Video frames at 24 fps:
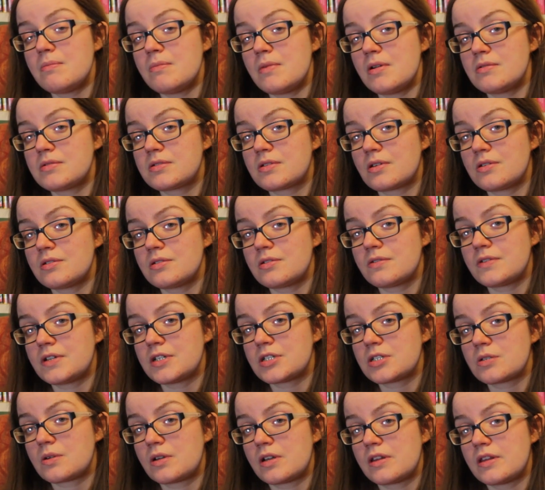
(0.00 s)
most
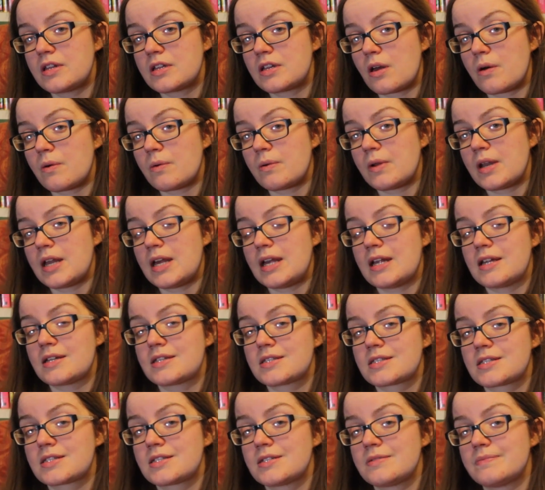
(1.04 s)
controversial on this whole
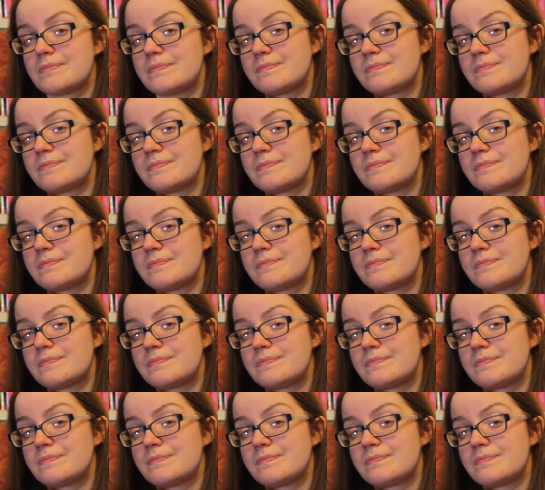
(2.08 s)
list.